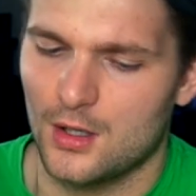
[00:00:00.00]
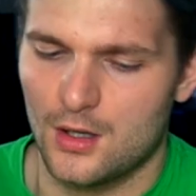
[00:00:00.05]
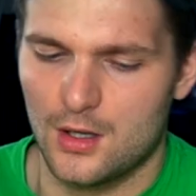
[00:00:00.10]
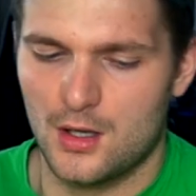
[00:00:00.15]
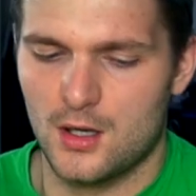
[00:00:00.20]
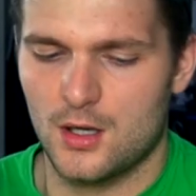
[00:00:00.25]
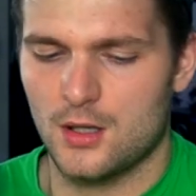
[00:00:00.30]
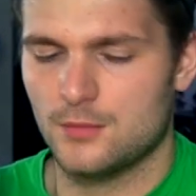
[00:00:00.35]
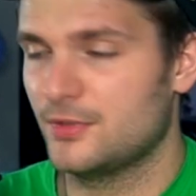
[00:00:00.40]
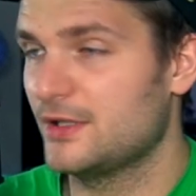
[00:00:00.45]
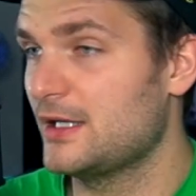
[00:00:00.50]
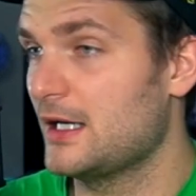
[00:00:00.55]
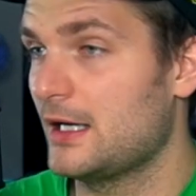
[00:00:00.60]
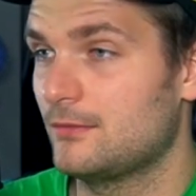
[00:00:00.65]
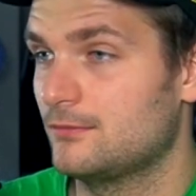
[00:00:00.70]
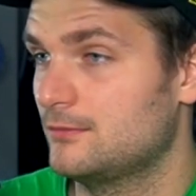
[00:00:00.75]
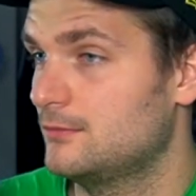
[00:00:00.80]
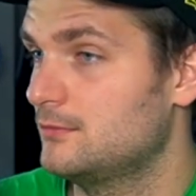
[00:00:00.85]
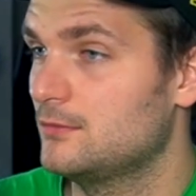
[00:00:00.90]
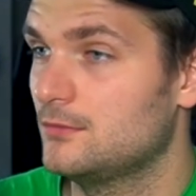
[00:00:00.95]
But
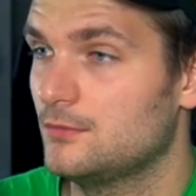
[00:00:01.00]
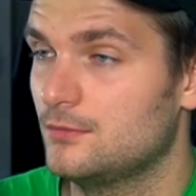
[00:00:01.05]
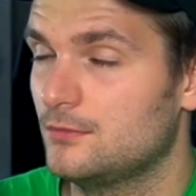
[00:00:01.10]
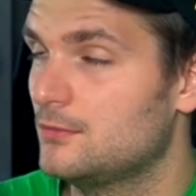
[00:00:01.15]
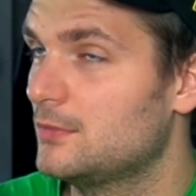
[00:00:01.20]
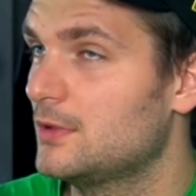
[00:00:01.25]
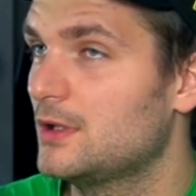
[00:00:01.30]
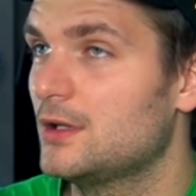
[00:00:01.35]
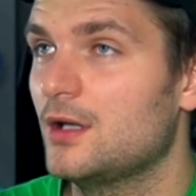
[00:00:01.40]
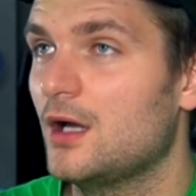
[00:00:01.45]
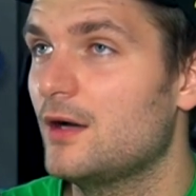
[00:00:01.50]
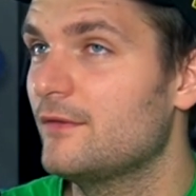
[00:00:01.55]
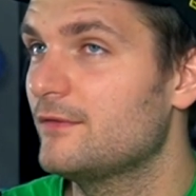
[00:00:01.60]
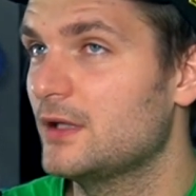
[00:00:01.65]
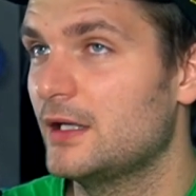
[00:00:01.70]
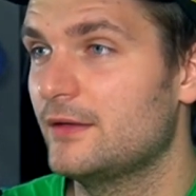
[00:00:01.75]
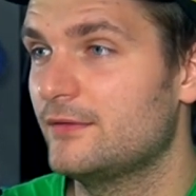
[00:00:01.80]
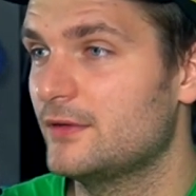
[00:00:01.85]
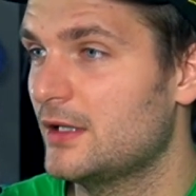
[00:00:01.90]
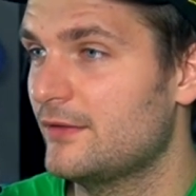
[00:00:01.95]
yeah,
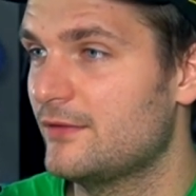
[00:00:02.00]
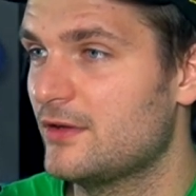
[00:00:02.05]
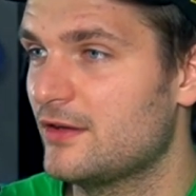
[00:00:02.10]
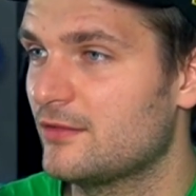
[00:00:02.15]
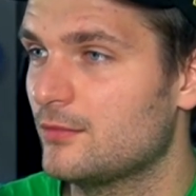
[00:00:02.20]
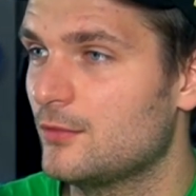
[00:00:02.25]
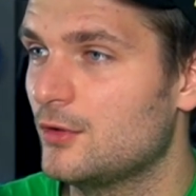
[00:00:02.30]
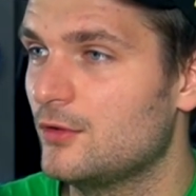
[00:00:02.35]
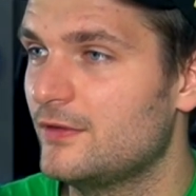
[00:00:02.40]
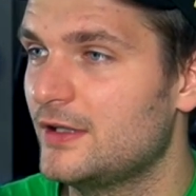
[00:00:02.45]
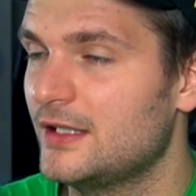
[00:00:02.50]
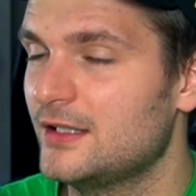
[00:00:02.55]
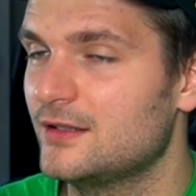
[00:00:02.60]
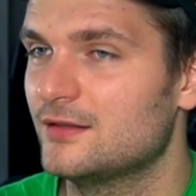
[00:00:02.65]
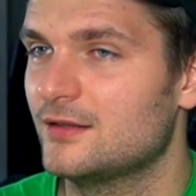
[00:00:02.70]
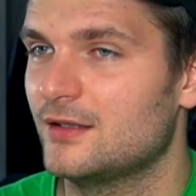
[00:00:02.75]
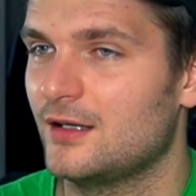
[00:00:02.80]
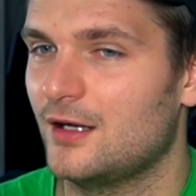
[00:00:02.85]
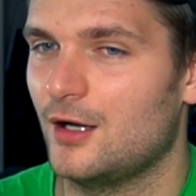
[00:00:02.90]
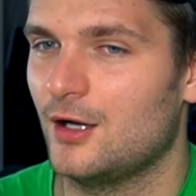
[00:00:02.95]
love this
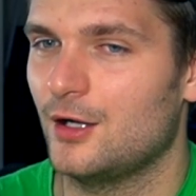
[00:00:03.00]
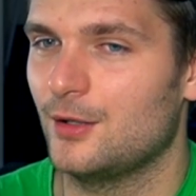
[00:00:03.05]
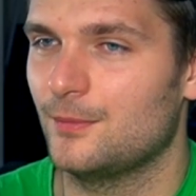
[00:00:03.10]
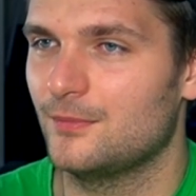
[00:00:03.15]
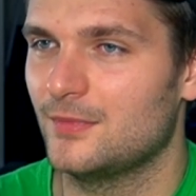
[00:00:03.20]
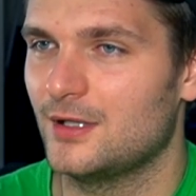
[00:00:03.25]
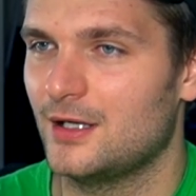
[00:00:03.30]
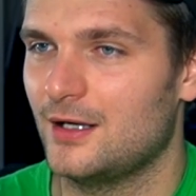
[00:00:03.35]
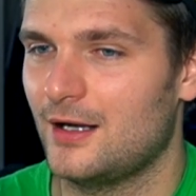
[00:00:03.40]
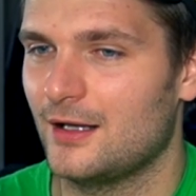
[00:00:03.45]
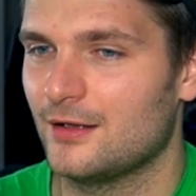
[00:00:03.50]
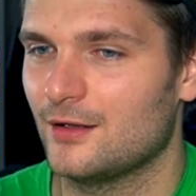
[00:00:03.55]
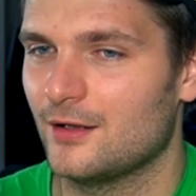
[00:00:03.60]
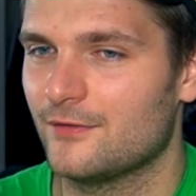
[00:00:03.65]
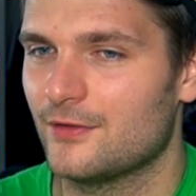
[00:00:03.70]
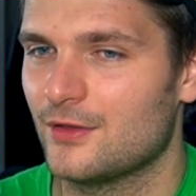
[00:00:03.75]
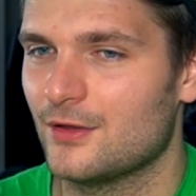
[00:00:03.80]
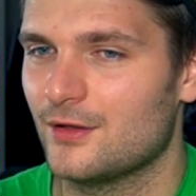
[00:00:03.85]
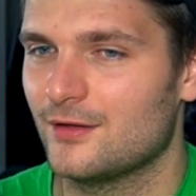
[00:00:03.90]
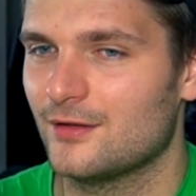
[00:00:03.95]
movie. I
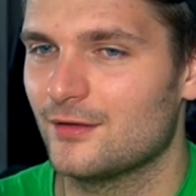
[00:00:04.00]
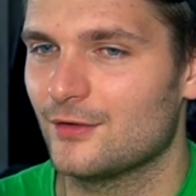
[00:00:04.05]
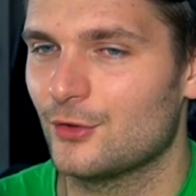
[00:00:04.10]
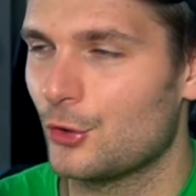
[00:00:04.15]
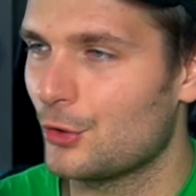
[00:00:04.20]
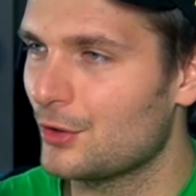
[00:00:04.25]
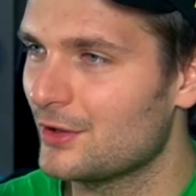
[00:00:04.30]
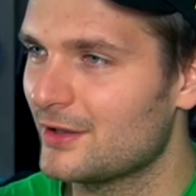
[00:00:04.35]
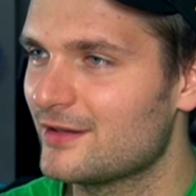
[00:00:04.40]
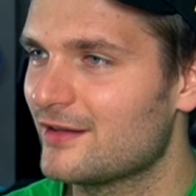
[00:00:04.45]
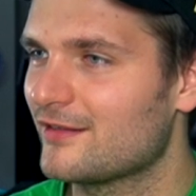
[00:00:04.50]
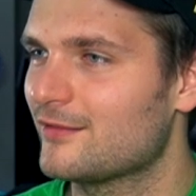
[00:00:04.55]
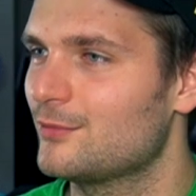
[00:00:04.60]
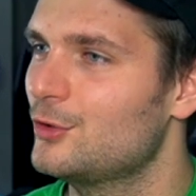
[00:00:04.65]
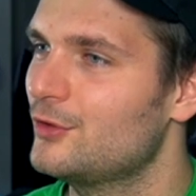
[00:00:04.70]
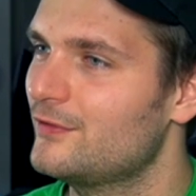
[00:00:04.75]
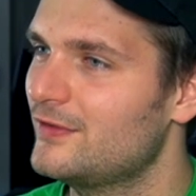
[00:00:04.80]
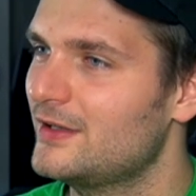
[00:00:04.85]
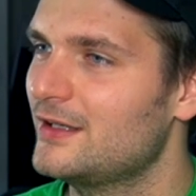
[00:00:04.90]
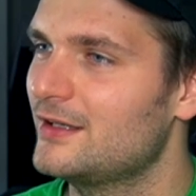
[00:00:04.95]
love the girl in this
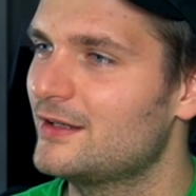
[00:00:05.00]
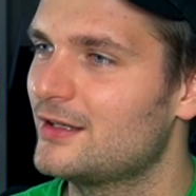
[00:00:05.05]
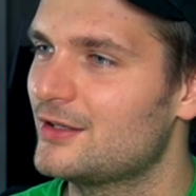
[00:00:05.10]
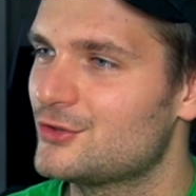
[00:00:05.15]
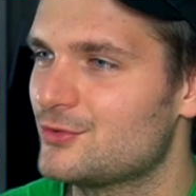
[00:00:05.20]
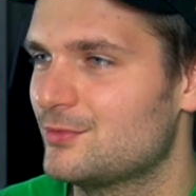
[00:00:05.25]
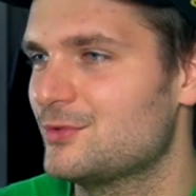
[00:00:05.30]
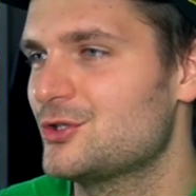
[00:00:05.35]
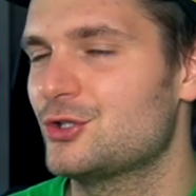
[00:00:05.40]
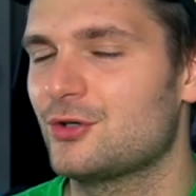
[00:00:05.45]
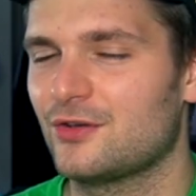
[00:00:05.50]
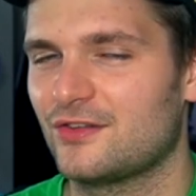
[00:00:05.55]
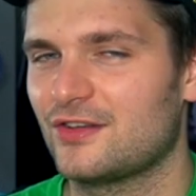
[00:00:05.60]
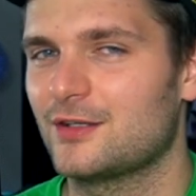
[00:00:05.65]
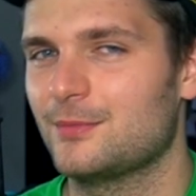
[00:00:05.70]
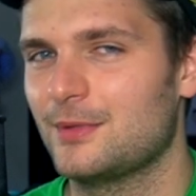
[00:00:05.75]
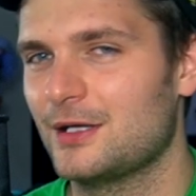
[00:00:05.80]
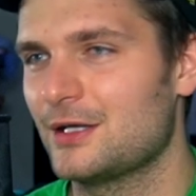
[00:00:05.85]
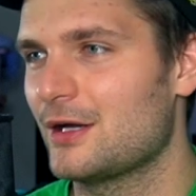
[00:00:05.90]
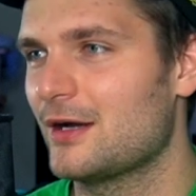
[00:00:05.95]
movie, and then she turns
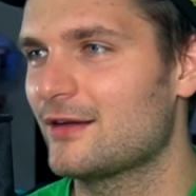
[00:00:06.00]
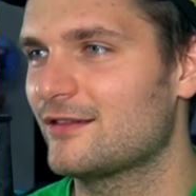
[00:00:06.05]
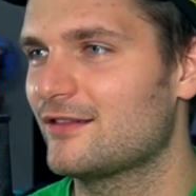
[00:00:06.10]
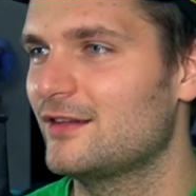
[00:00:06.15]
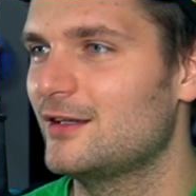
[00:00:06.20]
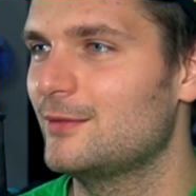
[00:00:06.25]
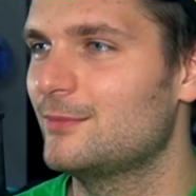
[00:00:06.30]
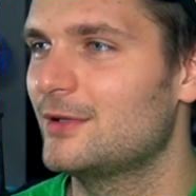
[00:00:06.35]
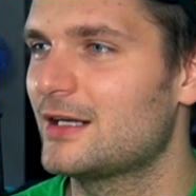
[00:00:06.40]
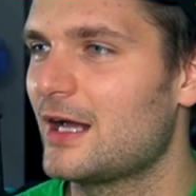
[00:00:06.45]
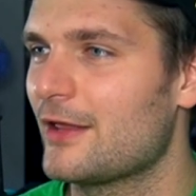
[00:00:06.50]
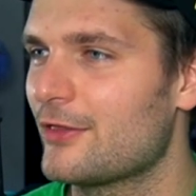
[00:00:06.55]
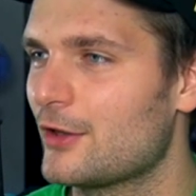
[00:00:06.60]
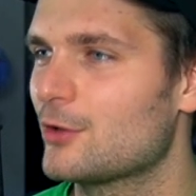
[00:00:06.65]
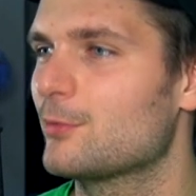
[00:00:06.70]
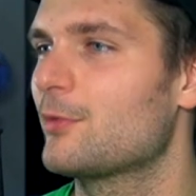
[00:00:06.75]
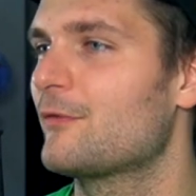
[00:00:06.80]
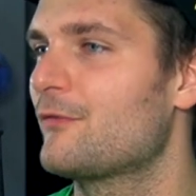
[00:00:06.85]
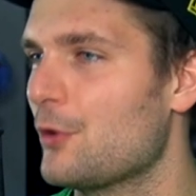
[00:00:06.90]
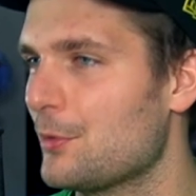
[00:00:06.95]
out to be a Nazi, but I
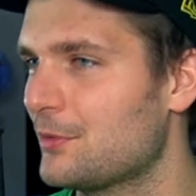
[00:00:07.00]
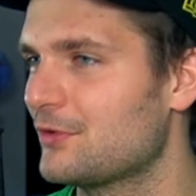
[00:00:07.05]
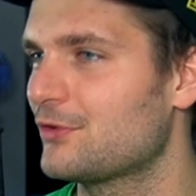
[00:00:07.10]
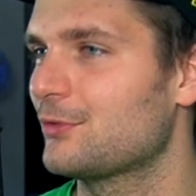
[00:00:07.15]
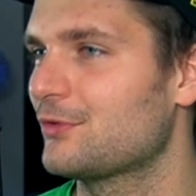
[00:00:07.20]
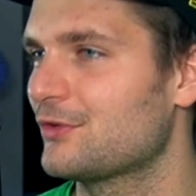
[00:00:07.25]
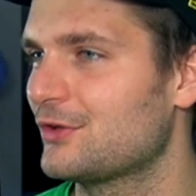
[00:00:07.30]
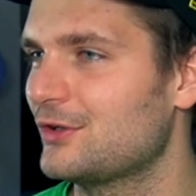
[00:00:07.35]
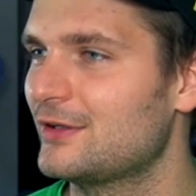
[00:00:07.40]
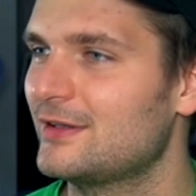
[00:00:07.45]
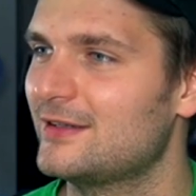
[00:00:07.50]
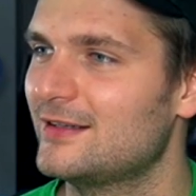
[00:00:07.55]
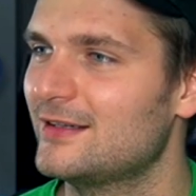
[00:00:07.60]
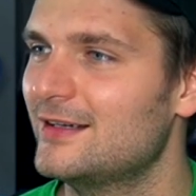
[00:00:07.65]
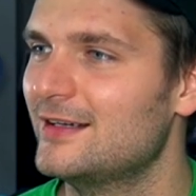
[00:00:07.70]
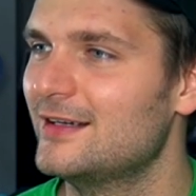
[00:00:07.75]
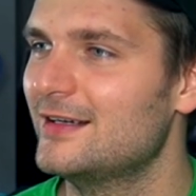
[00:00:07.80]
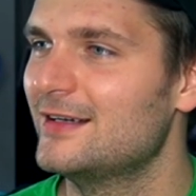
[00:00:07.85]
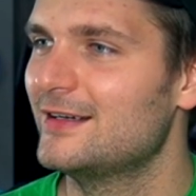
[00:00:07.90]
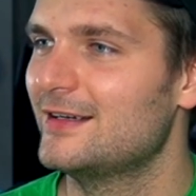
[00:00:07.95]
thought her performance was good.
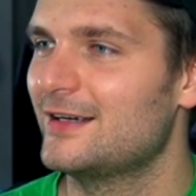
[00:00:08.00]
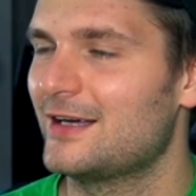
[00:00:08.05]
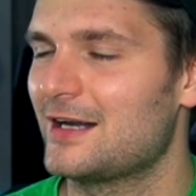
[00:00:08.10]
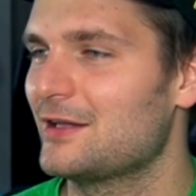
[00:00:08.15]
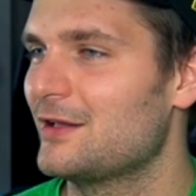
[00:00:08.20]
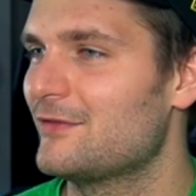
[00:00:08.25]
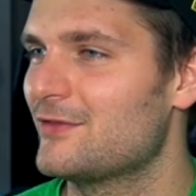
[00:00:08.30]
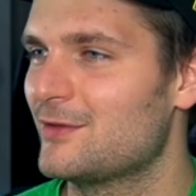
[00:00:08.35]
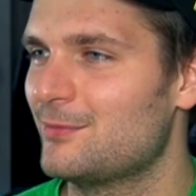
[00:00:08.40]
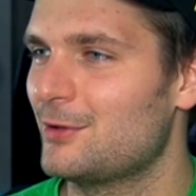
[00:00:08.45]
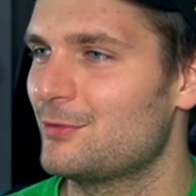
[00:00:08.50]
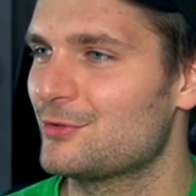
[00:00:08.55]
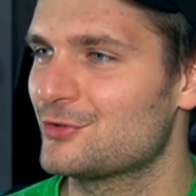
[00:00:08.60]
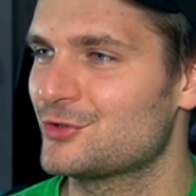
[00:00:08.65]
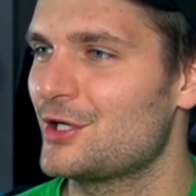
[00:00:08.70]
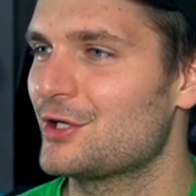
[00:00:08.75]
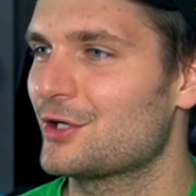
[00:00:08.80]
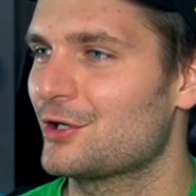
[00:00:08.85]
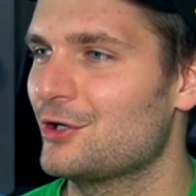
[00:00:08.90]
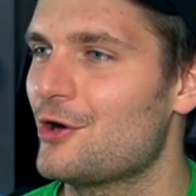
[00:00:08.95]
And I love the bit with
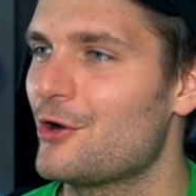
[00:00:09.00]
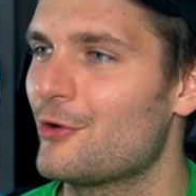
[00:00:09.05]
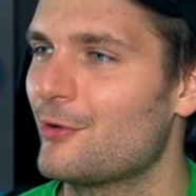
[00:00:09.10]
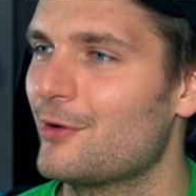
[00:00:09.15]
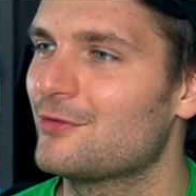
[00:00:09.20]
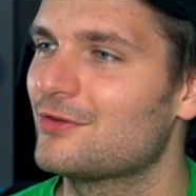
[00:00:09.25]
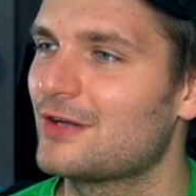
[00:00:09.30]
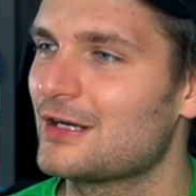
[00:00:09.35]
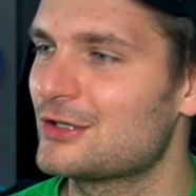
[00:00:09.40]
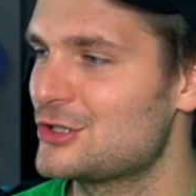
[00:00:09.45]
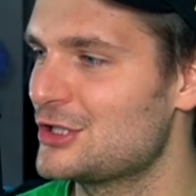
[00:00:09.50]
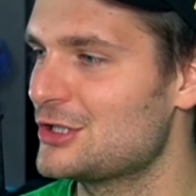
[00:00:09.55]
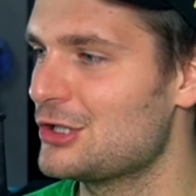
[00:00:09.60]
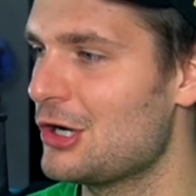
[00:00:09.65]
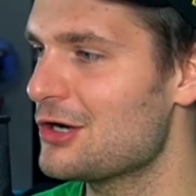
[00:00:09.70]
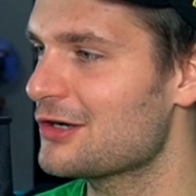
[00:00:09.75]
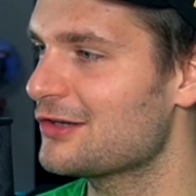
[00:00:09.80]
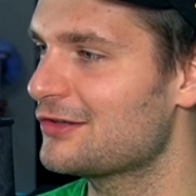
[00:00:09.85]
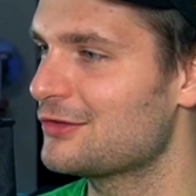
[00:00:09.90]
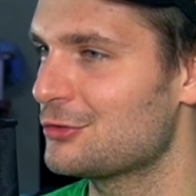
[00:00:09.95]
Sean Connery. It's like she
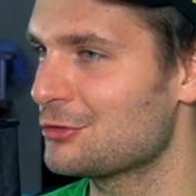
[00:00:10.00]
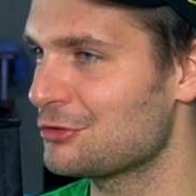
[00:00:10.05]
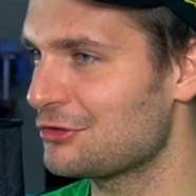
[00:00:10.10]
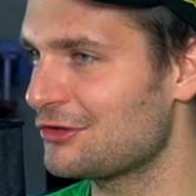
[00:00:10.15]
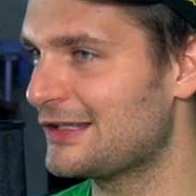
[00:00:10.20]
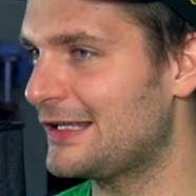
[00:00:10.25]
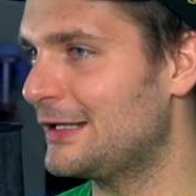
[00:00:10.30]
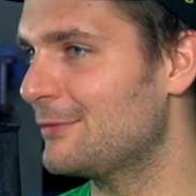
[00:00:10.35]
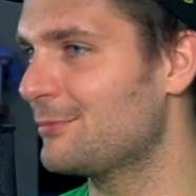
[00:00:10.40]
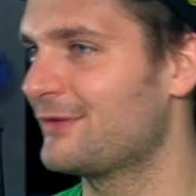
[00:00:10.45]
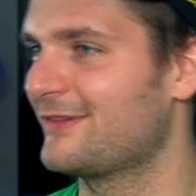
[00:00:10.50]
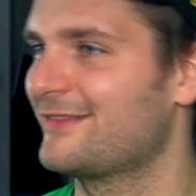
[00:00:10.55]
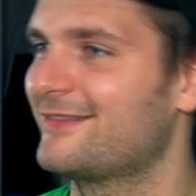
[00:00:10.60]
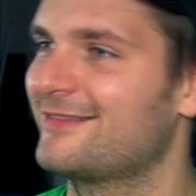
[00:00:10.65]
talks in her sleep.